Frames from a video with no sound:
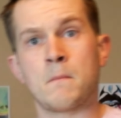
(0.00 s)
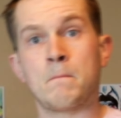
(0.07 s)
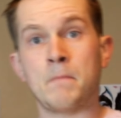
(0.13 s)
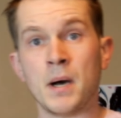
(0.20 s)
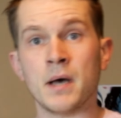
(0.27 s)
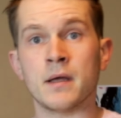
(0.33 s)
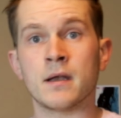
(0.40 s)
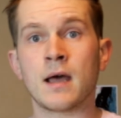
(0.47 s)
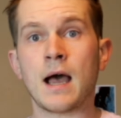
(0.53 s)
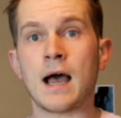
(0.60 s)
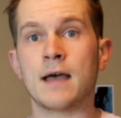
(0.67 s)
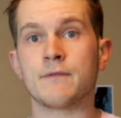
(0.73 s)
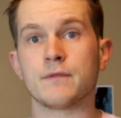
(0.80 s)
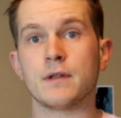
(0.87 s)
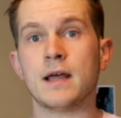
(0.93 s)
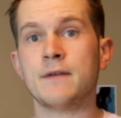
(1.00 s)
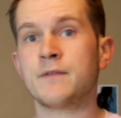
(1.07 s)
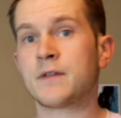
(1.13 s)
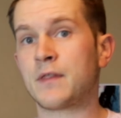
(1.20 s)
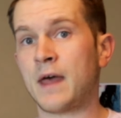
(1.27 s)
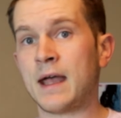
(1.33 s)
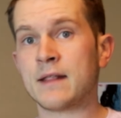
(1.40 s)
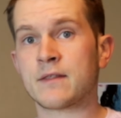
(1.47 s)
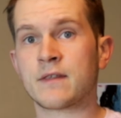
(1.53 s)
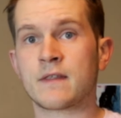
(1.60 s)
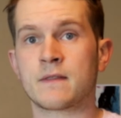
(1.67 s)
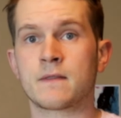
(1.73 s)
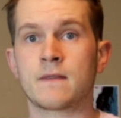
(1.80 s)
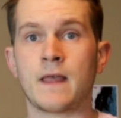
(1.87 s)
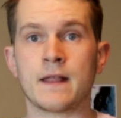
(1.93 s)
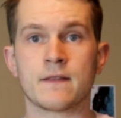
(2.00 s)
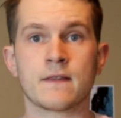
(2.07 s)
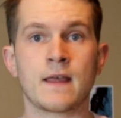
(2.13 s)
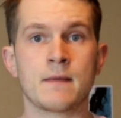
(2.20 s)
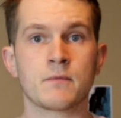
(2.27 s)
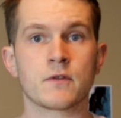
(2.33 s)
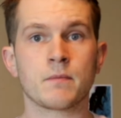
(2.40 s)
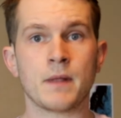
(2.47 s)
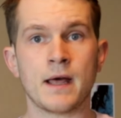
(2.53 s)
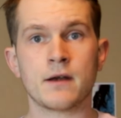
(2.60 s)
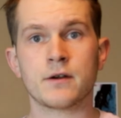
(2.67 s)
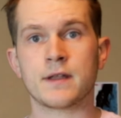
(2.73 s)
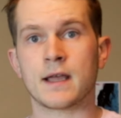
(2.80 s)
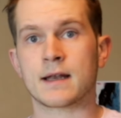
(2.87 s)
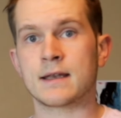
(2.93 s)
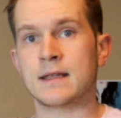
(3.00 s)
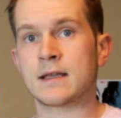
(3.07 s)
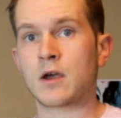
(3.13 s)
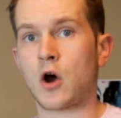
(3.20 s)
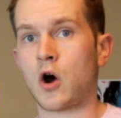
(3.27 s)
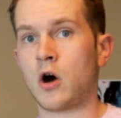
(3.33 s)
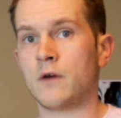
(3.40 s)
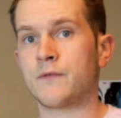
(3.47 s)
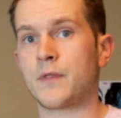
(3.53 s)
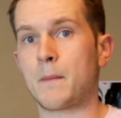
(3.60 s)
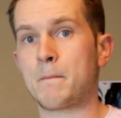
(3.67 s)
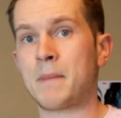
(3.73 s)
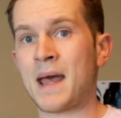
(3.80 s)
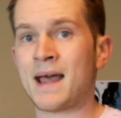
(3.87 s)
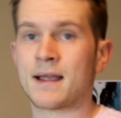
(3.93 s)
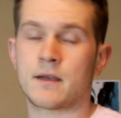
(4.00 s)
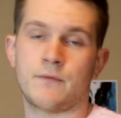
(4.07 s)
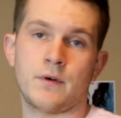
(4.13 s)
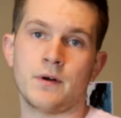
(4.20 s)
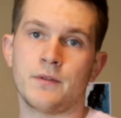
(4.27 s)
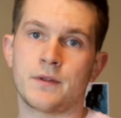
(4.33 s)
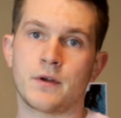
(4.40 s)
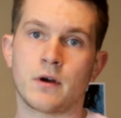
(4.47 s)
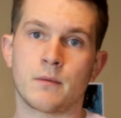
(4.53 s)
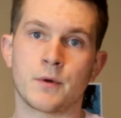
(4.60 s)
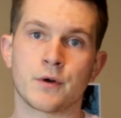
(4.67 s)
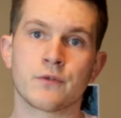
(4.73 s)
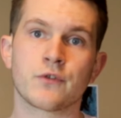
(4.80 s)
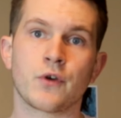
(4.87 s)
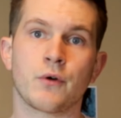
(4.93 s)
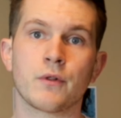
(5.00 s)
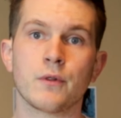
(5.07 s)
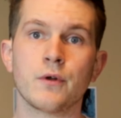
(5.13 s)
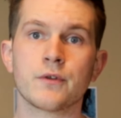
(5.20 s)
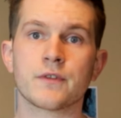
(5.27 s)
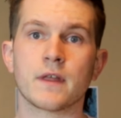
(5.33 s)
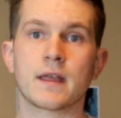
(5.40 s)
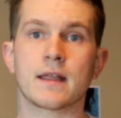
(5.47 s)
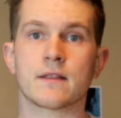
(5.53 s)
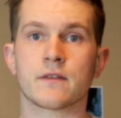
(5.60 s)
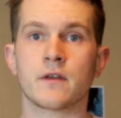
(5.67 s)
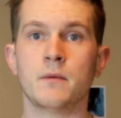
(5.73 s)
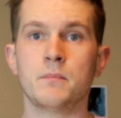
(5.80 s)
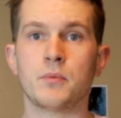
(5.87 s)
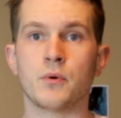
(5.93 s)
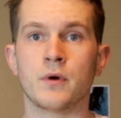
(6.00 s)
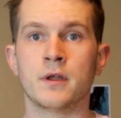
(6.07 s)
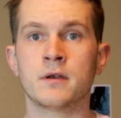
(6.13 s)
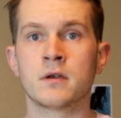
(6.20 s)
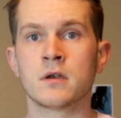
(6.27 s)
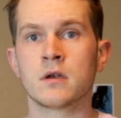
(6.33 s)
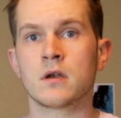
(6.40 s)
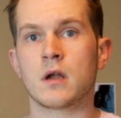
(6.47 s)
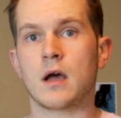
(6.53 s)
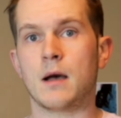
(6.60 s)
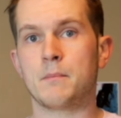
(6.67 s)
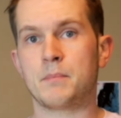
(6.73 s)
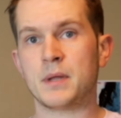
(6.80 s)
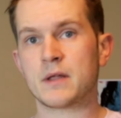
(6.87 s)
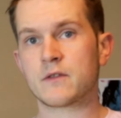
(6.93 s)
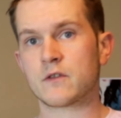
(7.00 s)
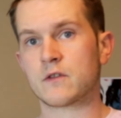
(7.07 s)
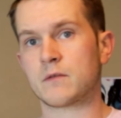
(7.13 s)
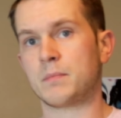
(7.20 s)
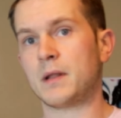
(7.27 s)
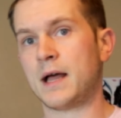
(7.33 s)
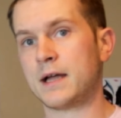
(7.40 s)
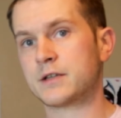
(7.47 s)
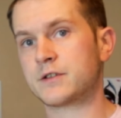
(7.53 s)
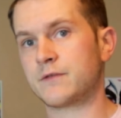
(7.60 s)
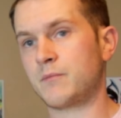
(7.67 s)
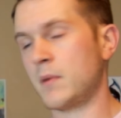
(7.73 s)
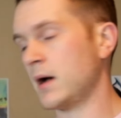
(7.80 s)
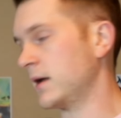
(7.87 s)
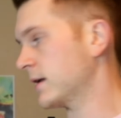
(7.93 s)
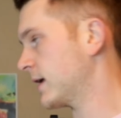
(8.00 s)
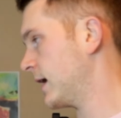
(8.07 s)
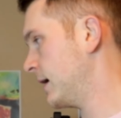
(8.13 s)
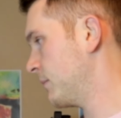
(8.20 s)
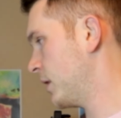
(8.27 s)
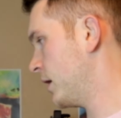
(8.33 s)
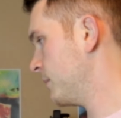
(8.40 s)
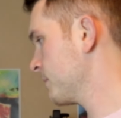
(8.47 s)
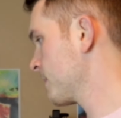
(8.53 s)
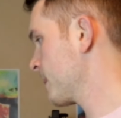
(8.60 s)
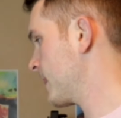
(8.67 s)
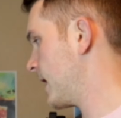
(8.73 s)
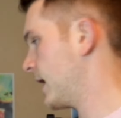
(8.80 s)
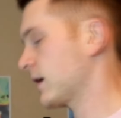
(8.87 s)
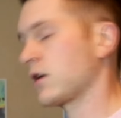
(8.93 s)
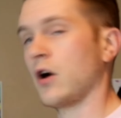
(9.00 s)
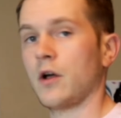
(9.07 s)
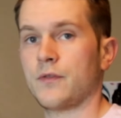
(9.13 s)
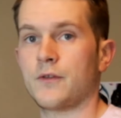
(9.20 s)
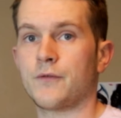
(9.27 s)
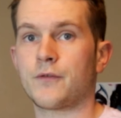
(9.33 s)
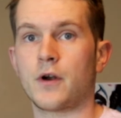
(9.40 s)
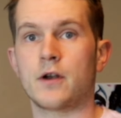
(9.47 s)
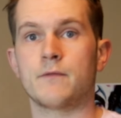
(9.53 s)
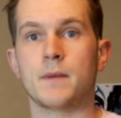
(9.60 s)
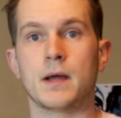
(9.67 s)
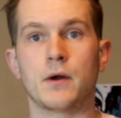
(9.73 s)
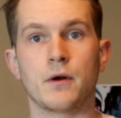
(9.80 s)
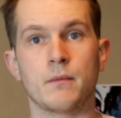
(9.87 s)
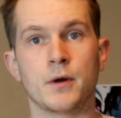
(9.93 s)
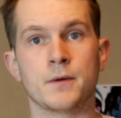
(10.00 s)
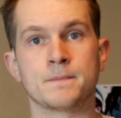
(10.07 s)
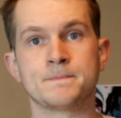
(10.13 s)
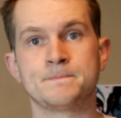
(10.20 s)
But I've left that same splatter technique off the back of all the armor. So it looks like at some point a big splash of mud came up and caught the front of my armor.